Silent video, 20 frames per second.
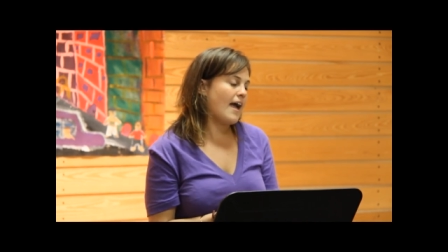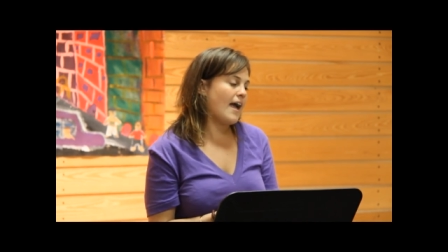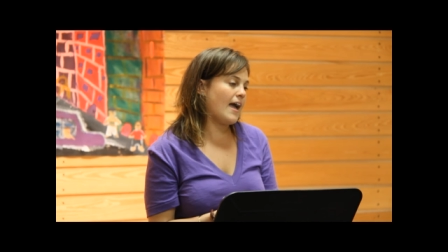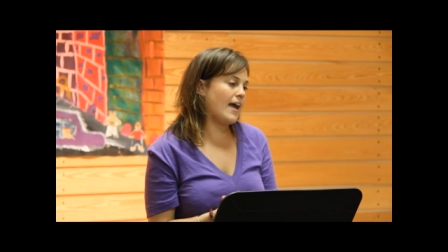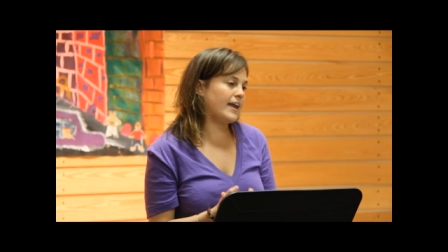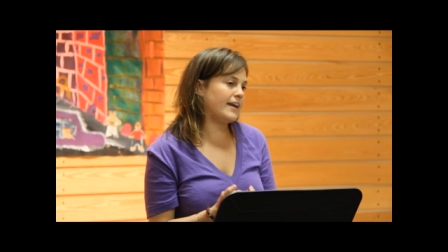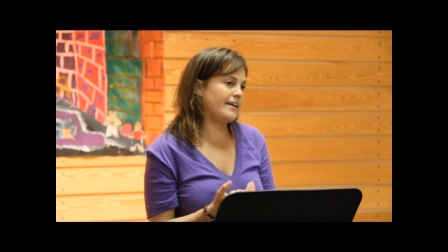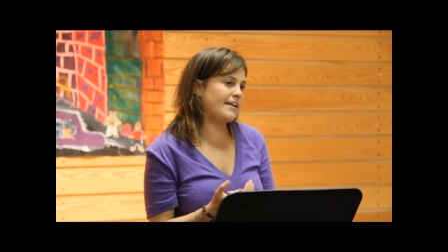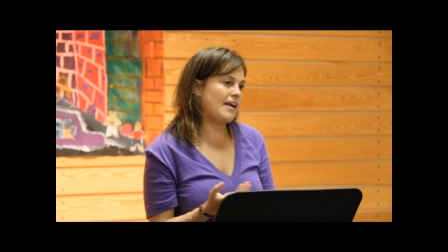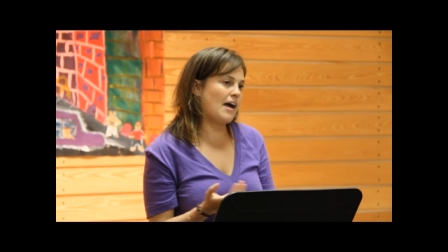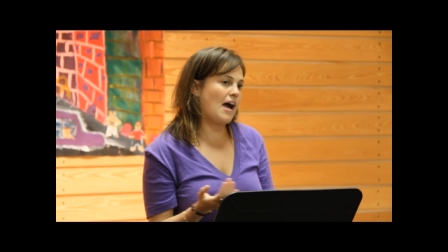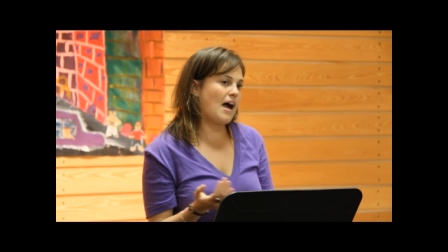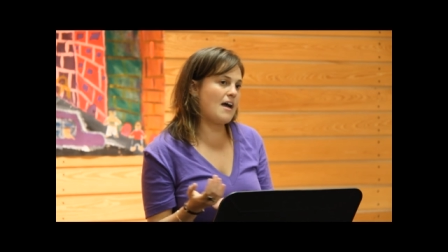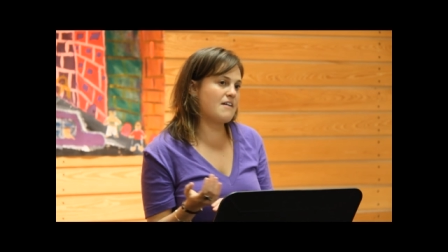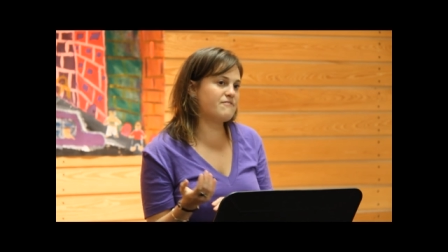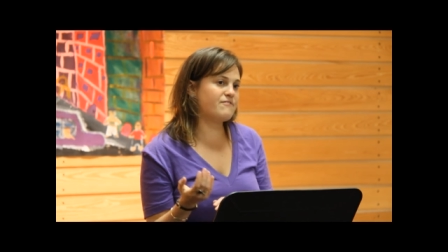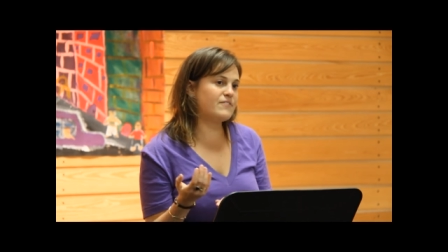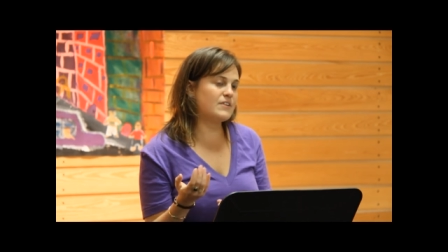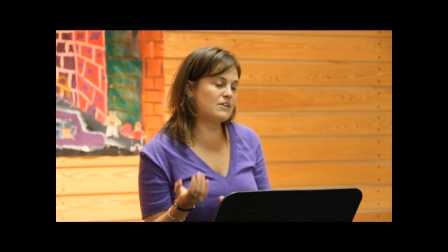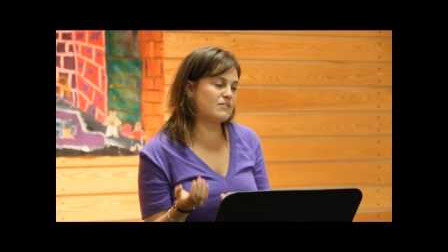and
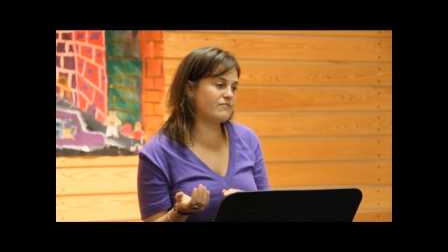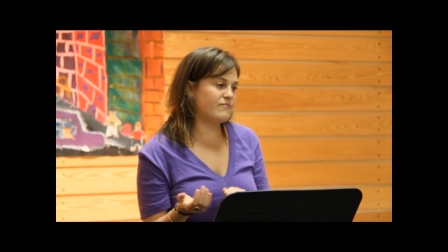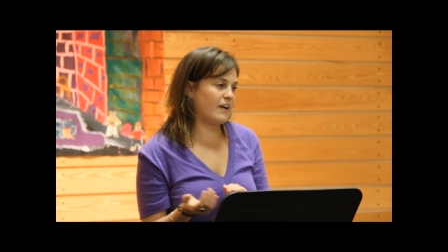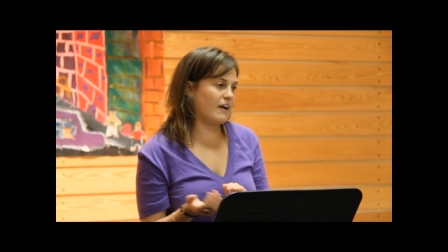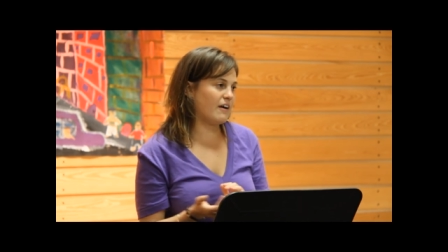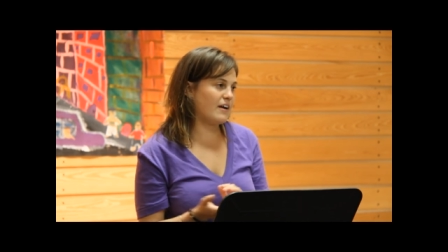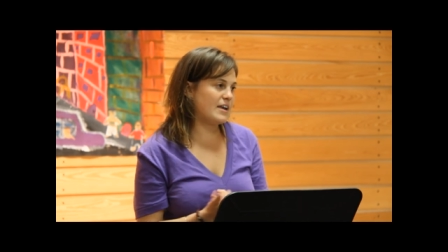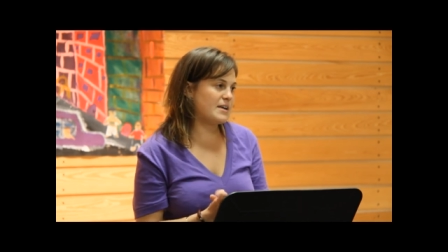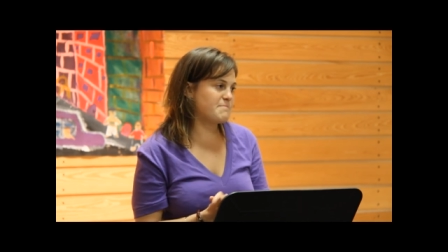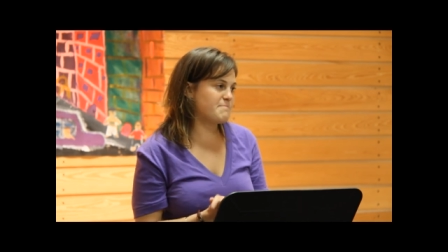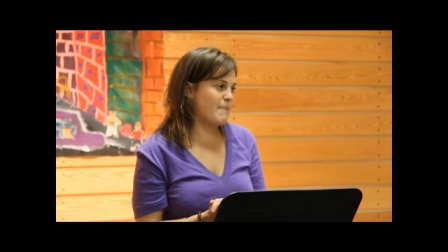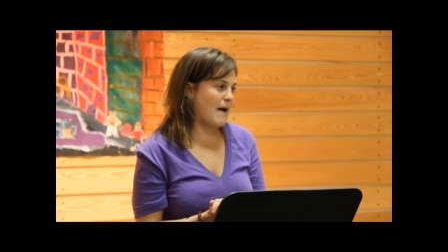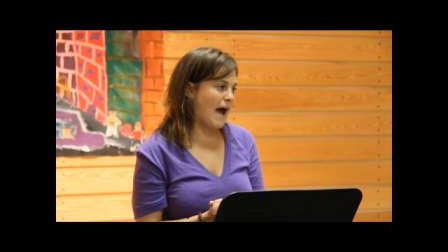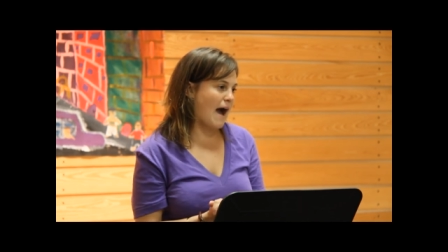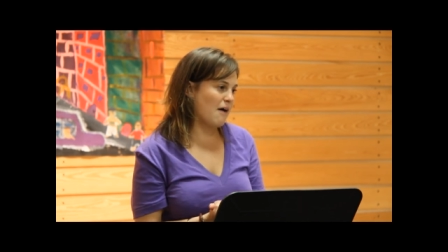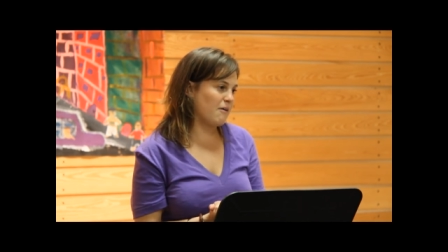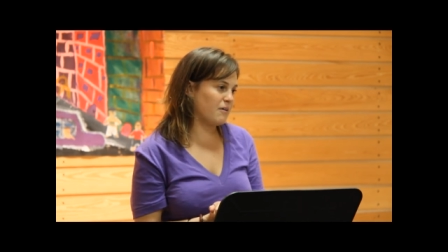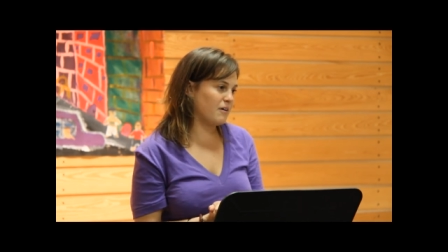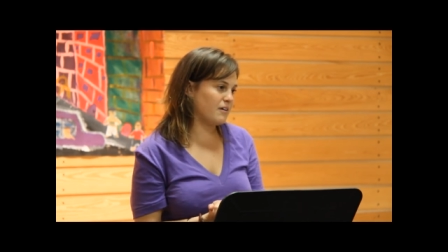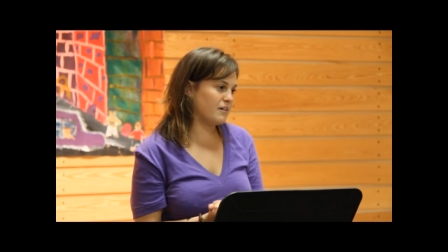I feel very
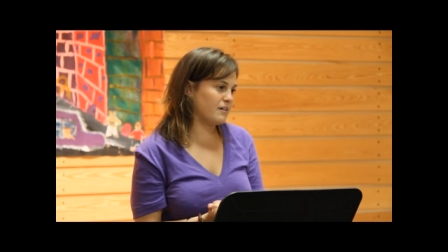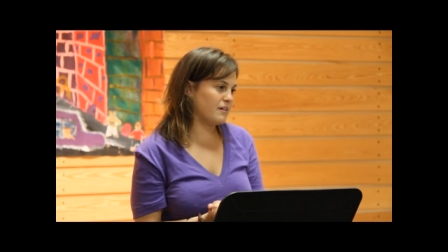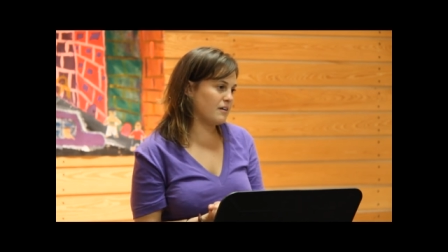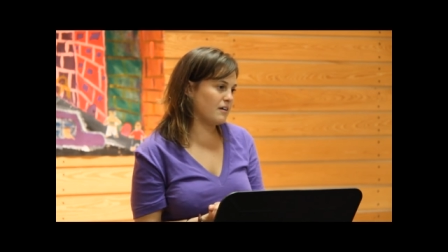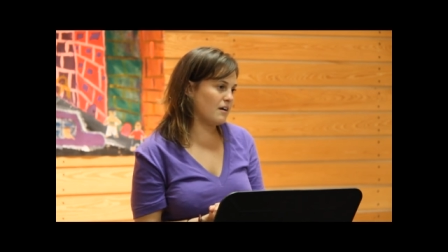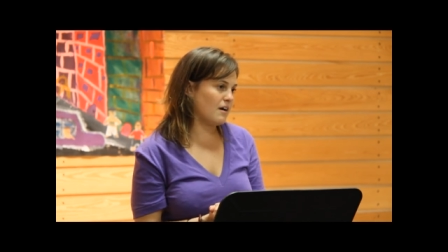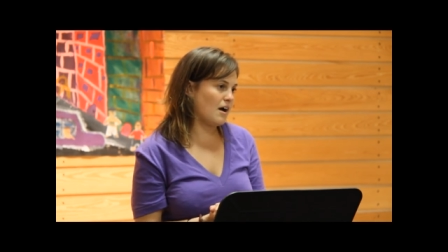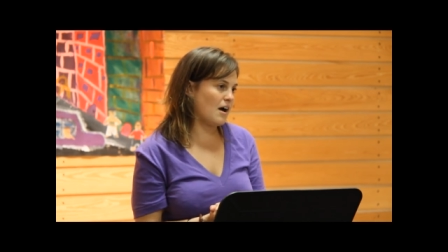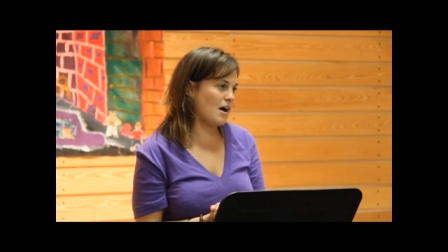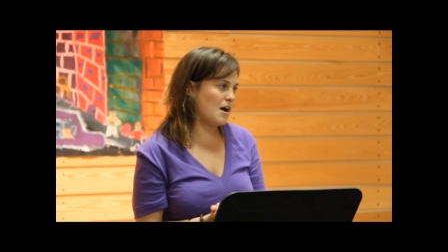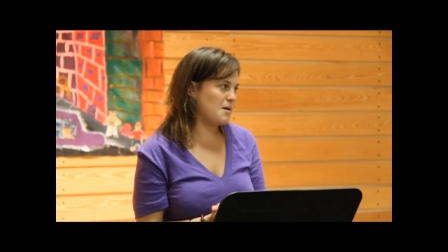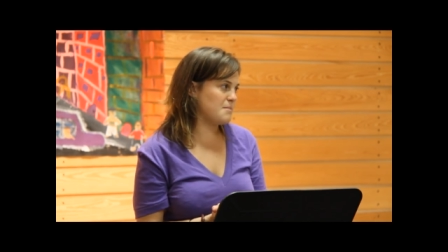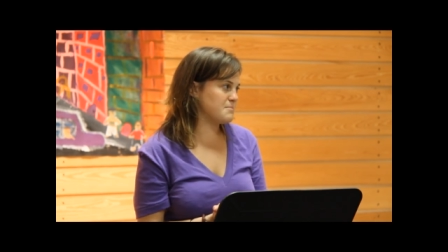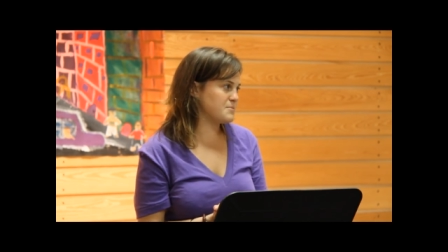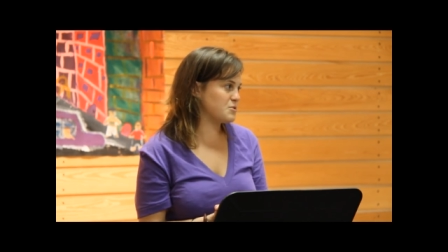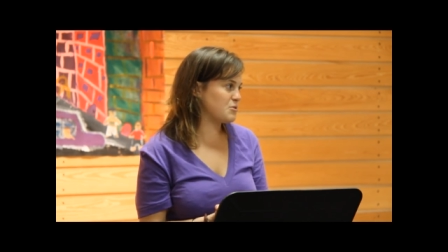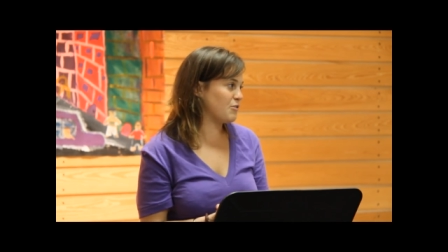empowered um,